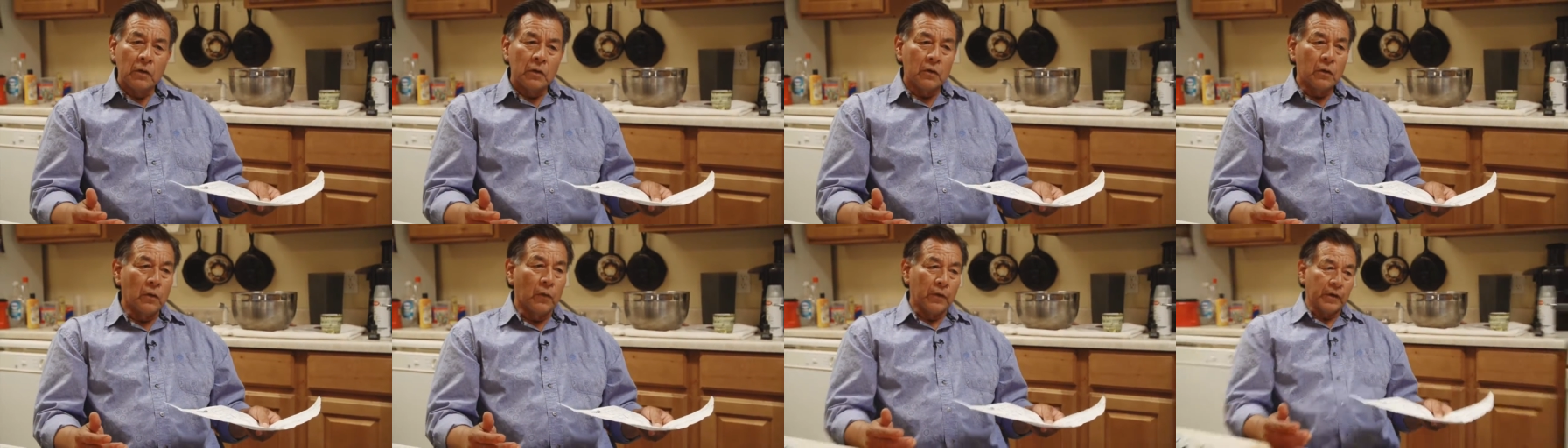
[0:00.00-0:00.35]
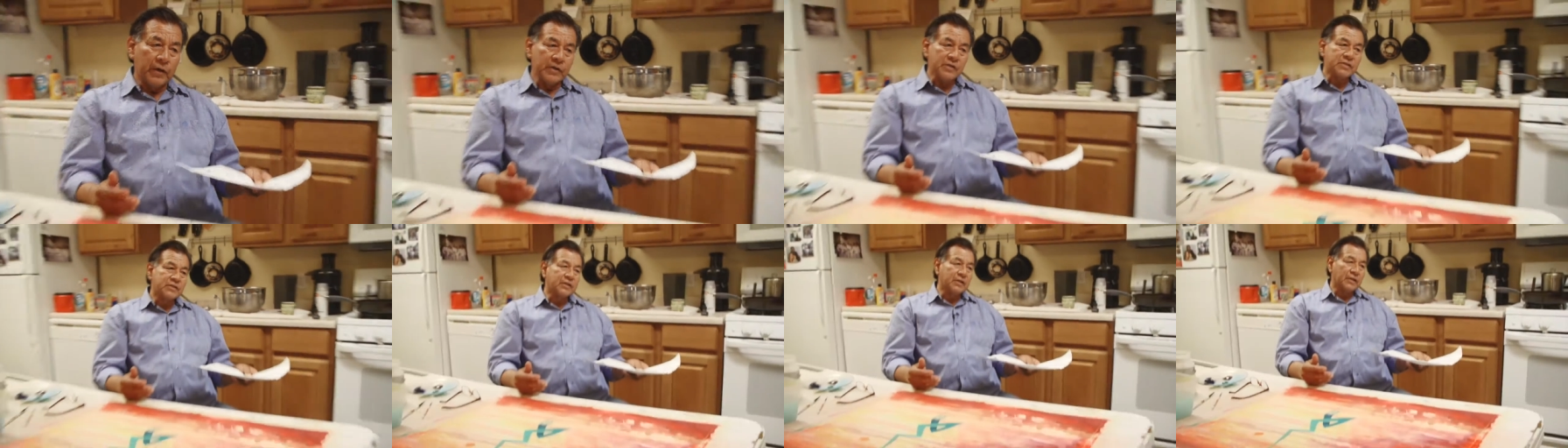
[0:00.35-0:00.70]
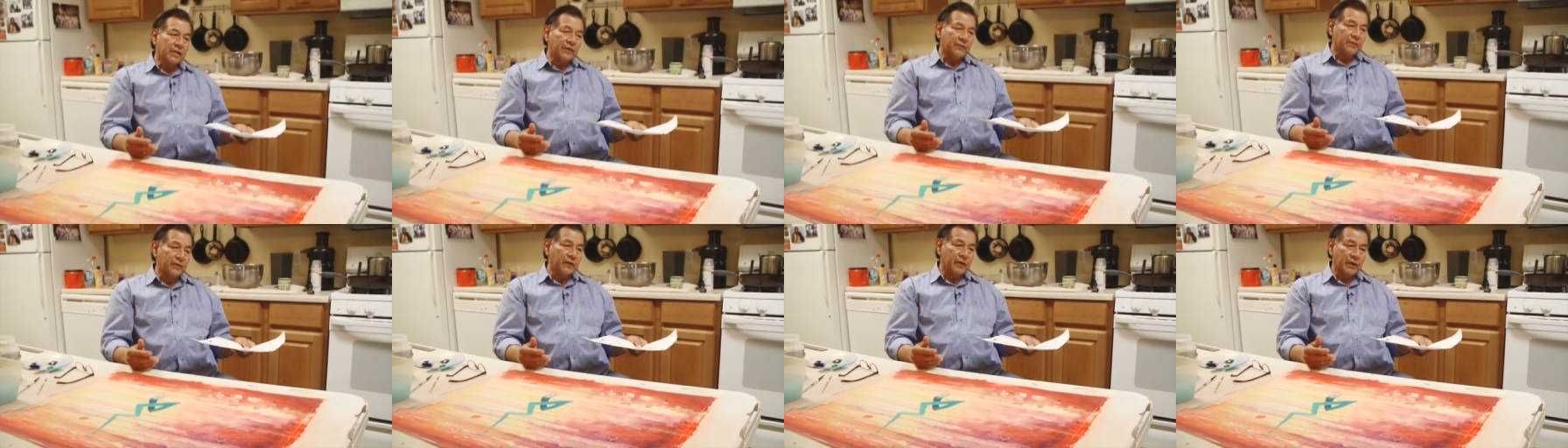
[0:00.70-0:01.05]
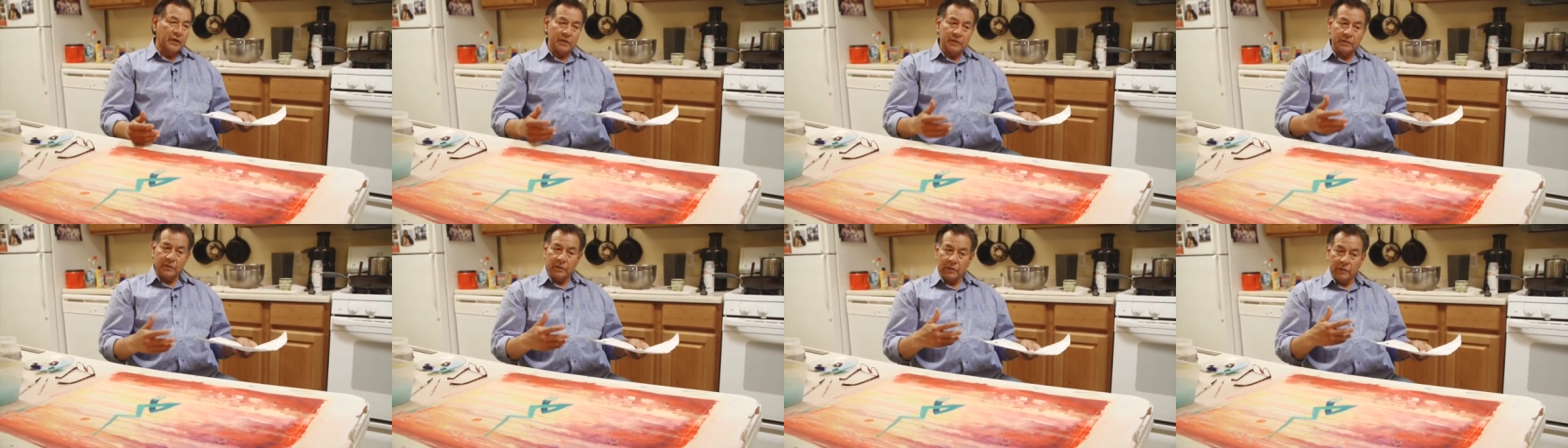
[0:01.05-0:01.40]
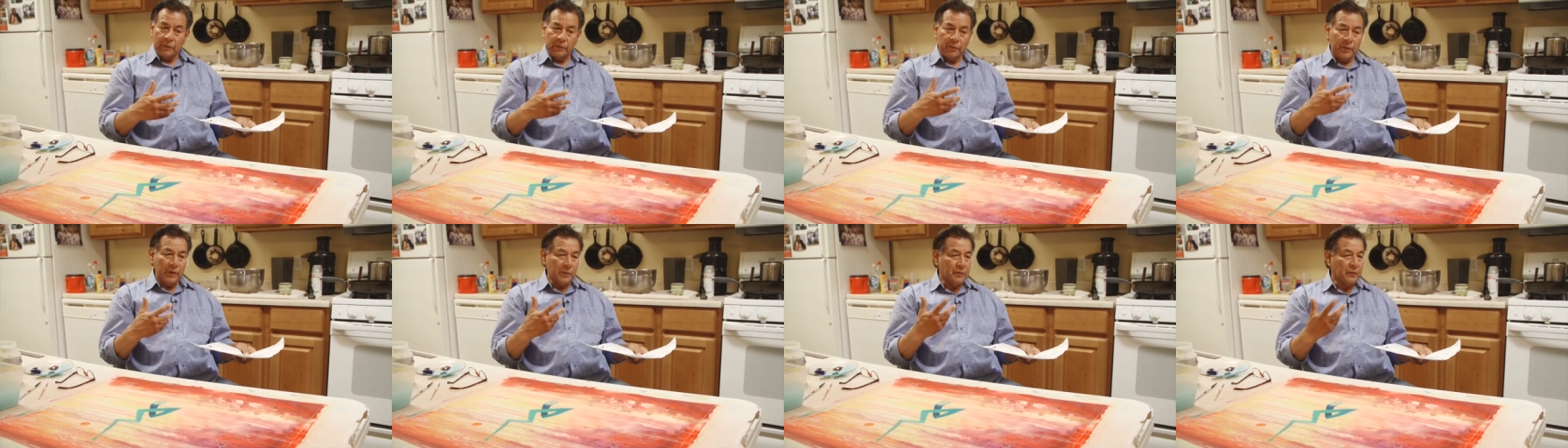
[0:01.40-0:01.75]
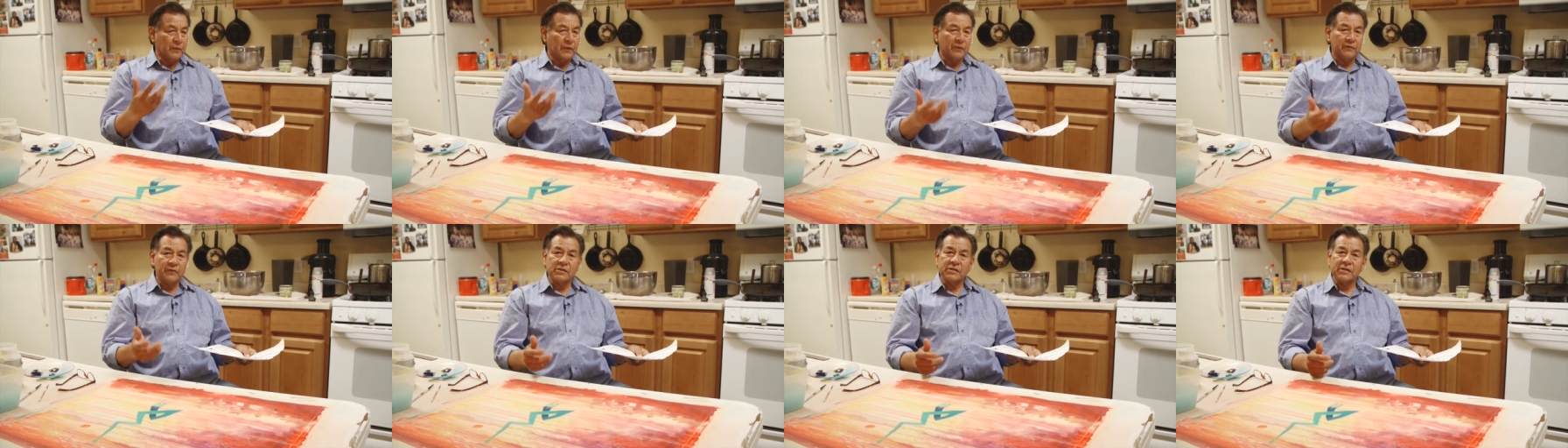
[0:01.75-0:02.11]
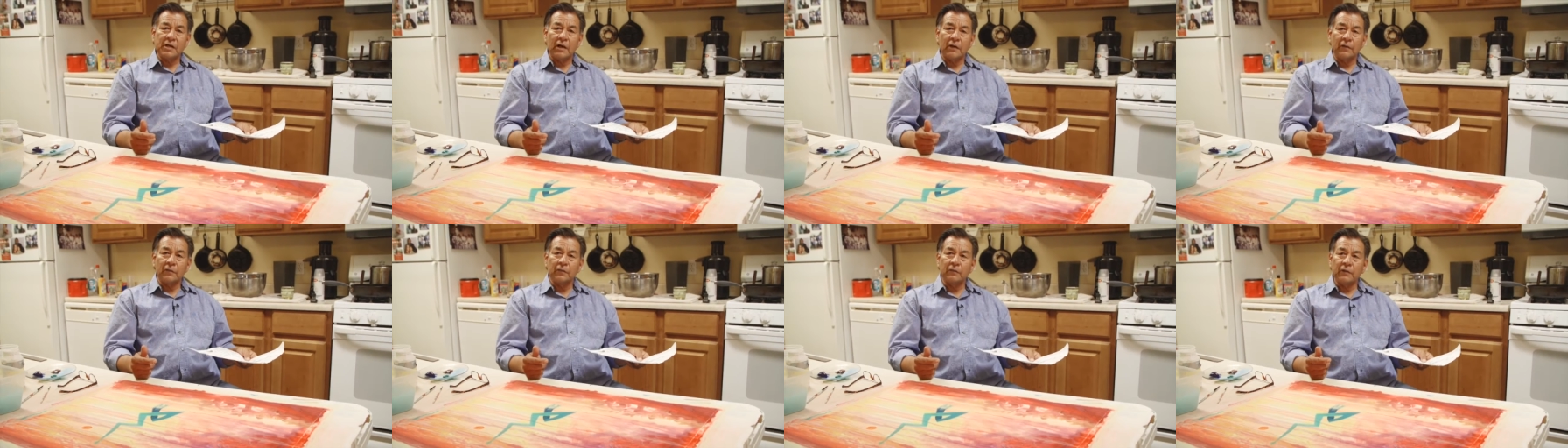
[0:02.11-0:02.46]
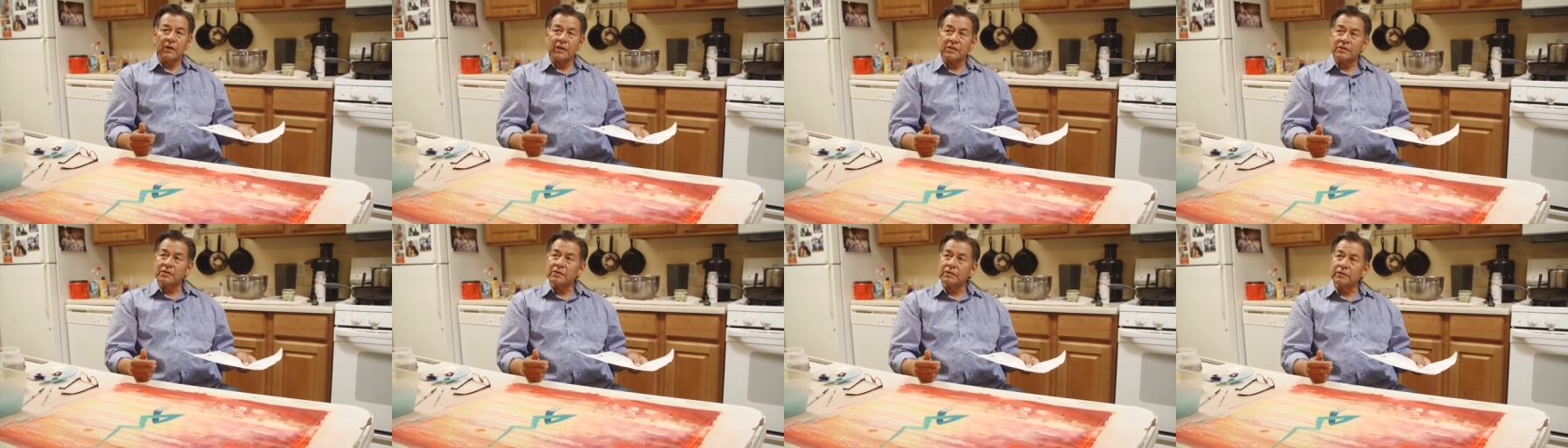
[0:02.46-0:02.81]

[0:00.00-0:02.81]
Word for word: Corn is significant to people of the Southwest,